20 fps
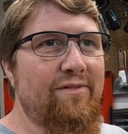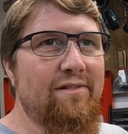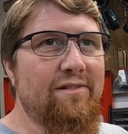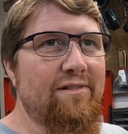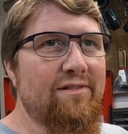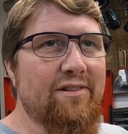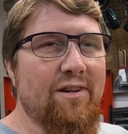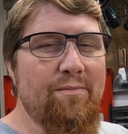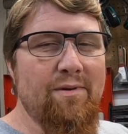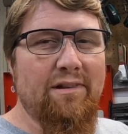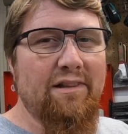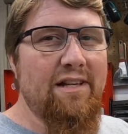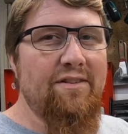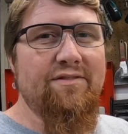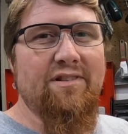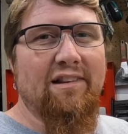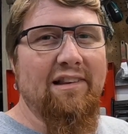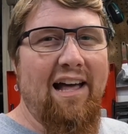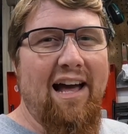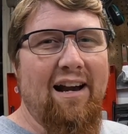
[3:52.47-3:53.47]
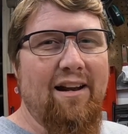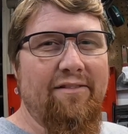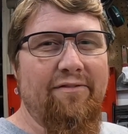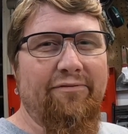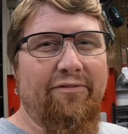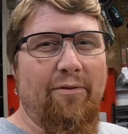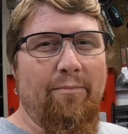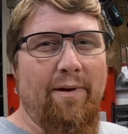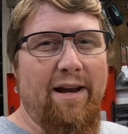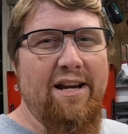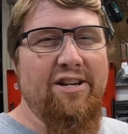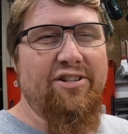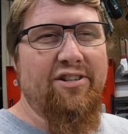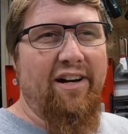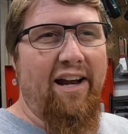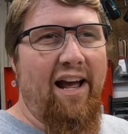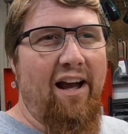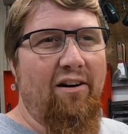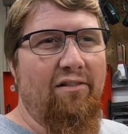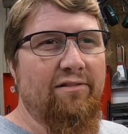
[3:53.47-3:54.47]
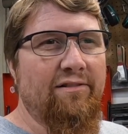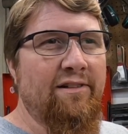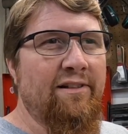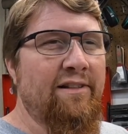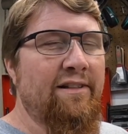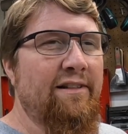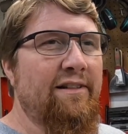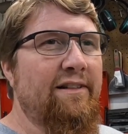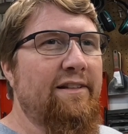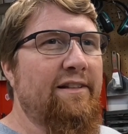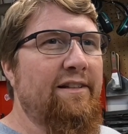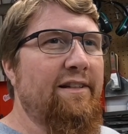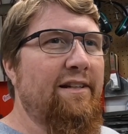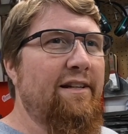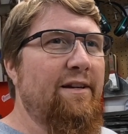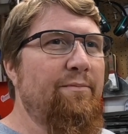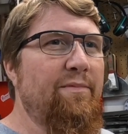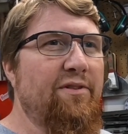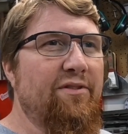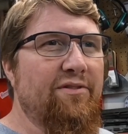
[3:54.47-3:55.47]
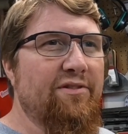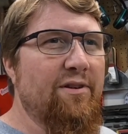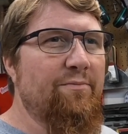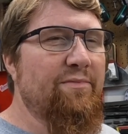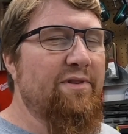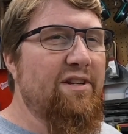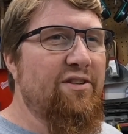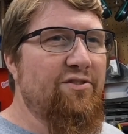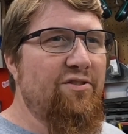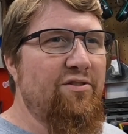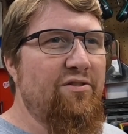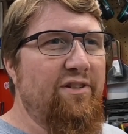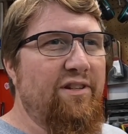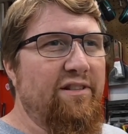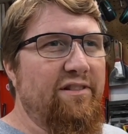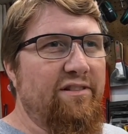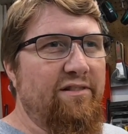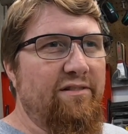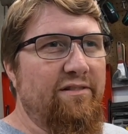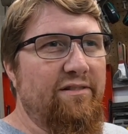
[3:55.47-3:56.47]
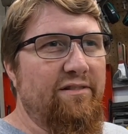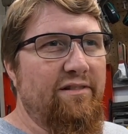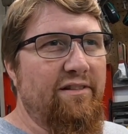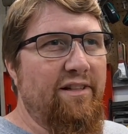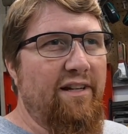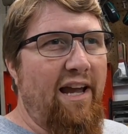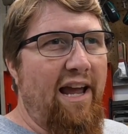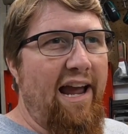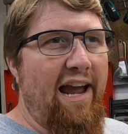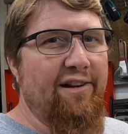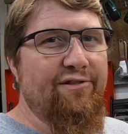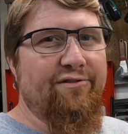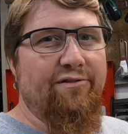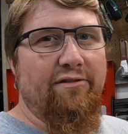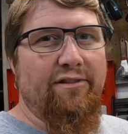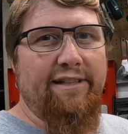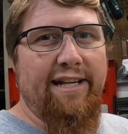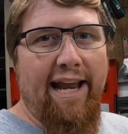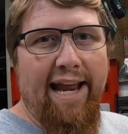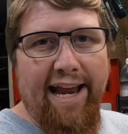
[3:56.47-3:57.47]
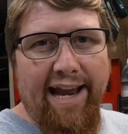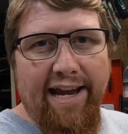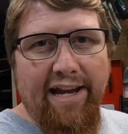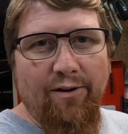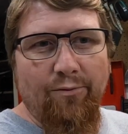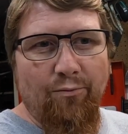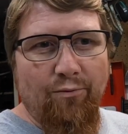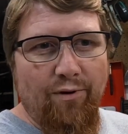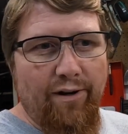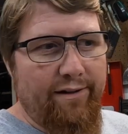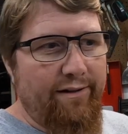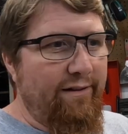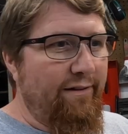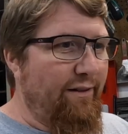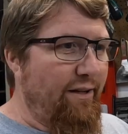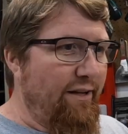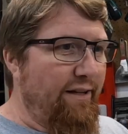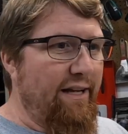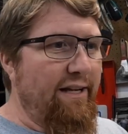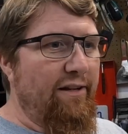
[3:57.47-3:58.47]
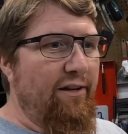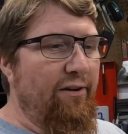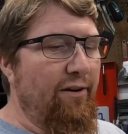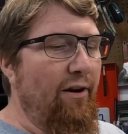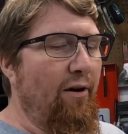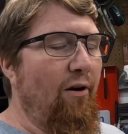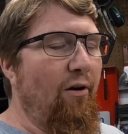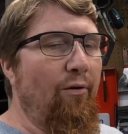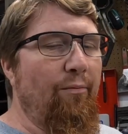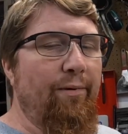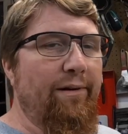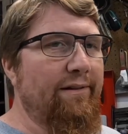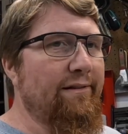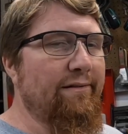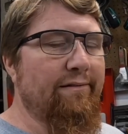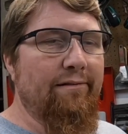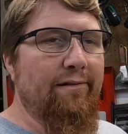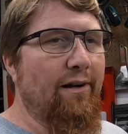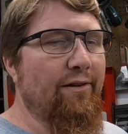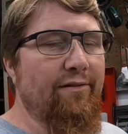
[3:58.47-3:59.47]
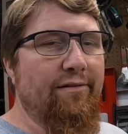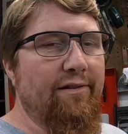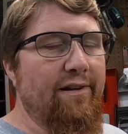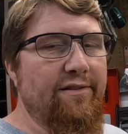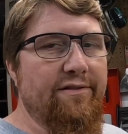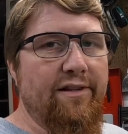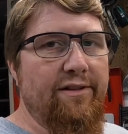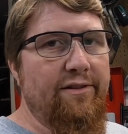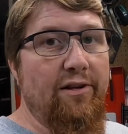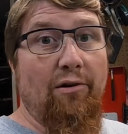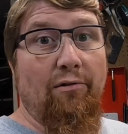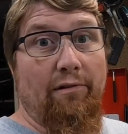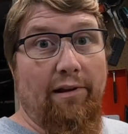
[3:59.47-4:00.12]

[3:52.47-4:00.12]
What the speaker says: Summit leaves a lot of information out. I mean, there's some things you can ascertain what you need to know, but other things they don't,